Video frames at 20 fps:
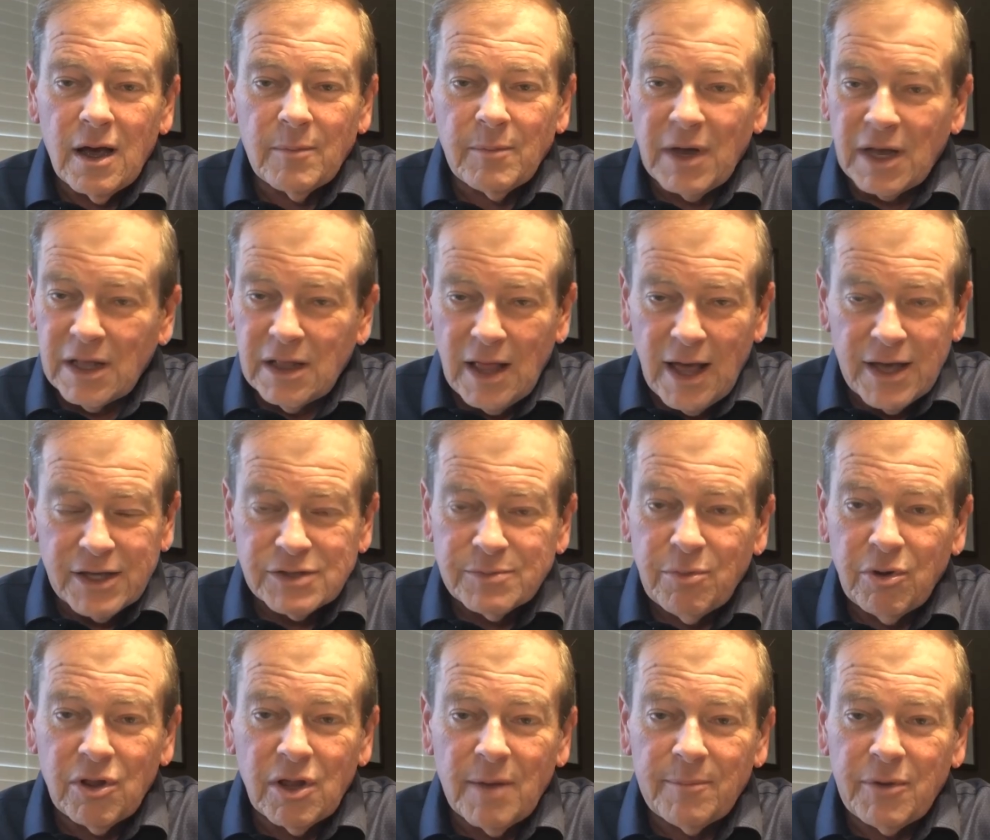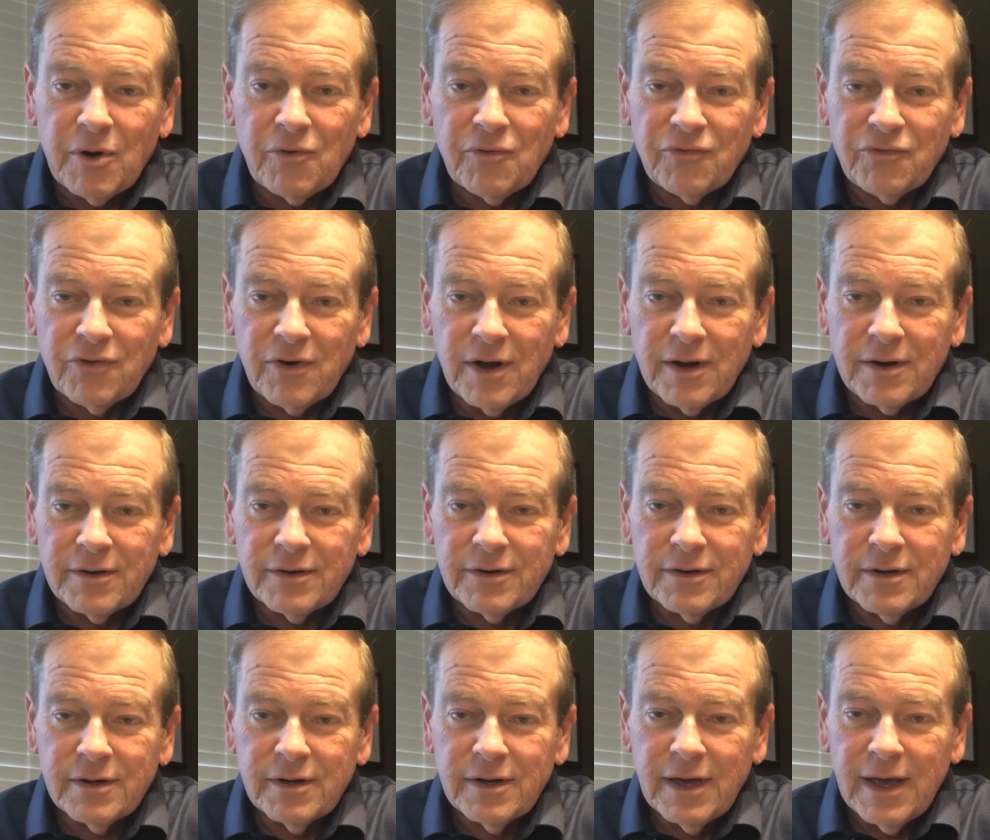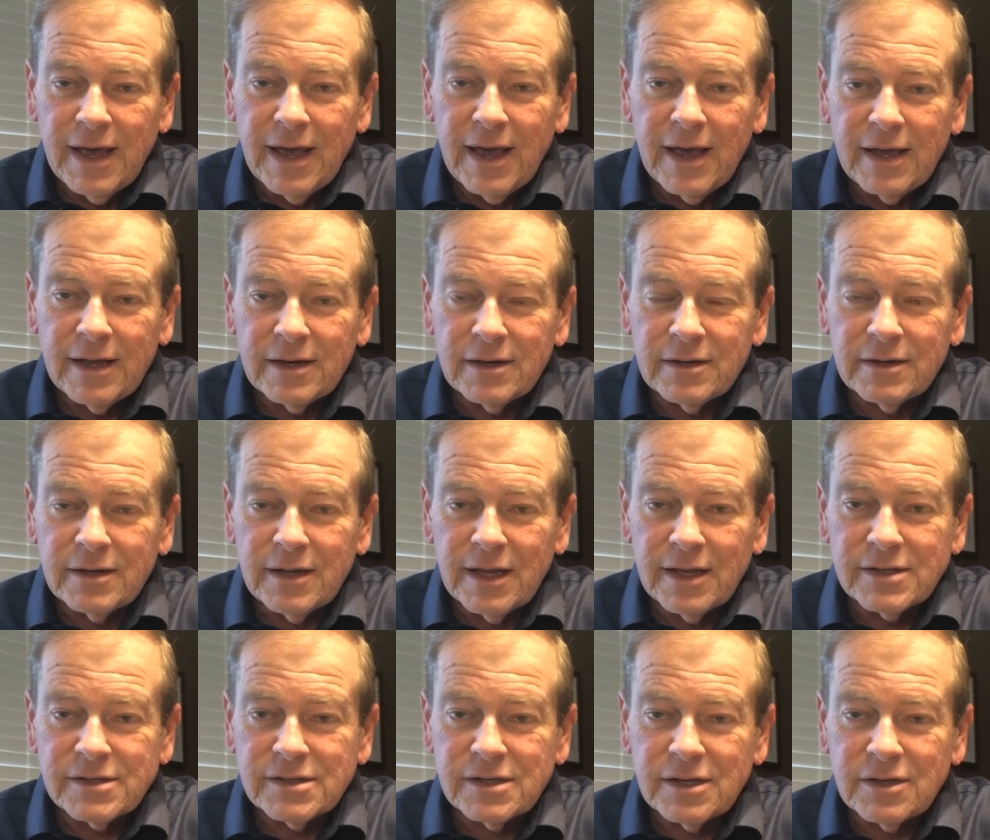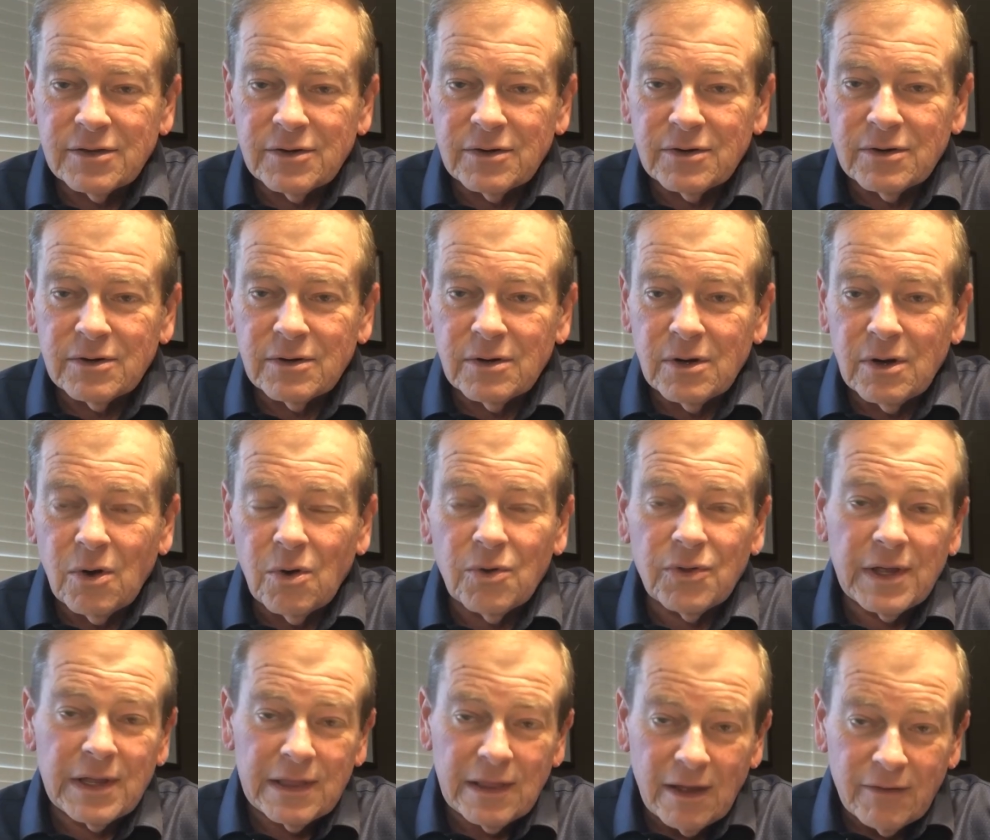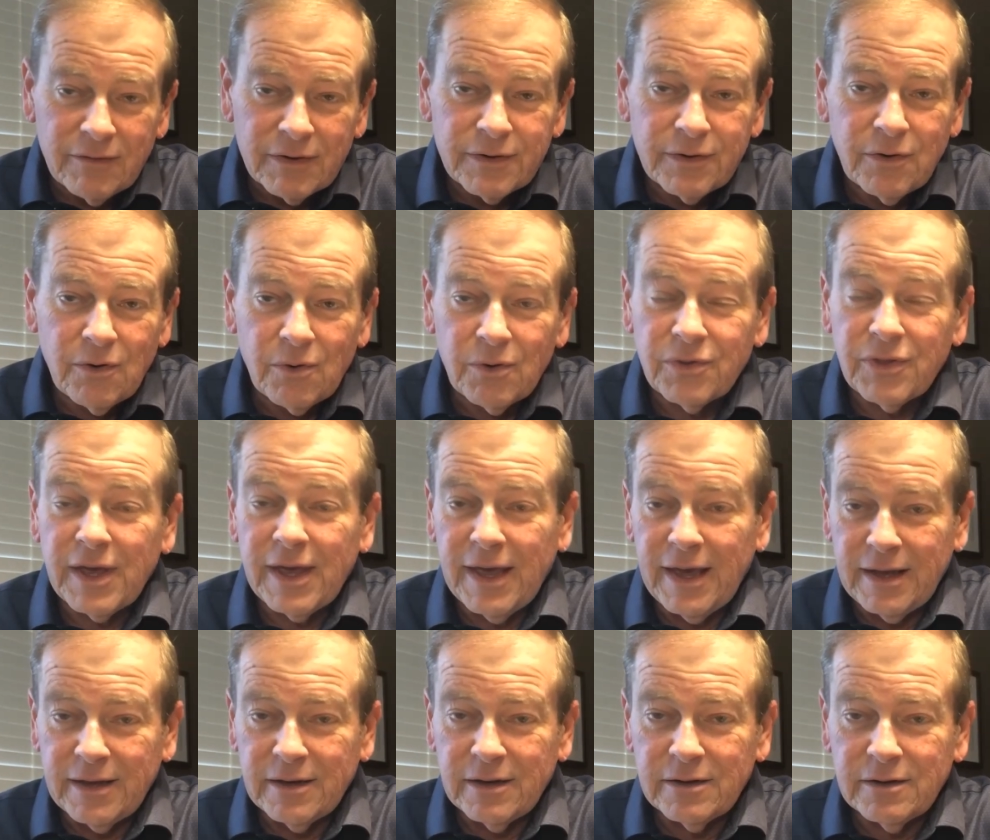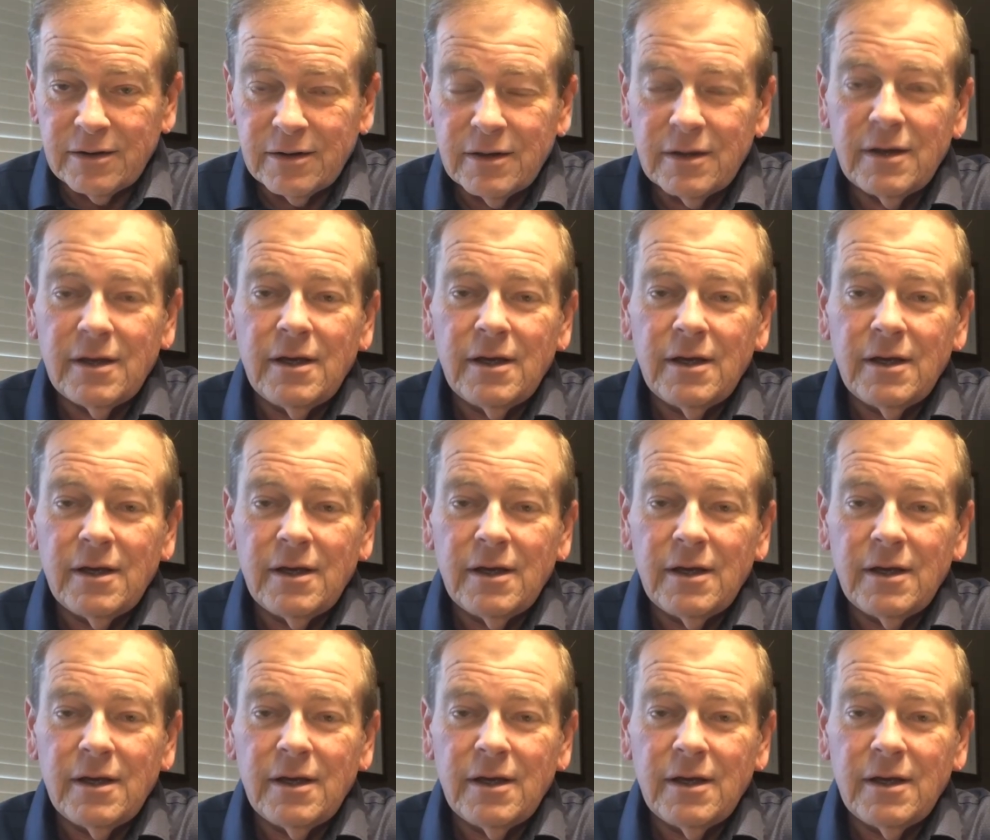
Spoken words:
My clients pull up out front and it's either, oh, they love it or they hate it.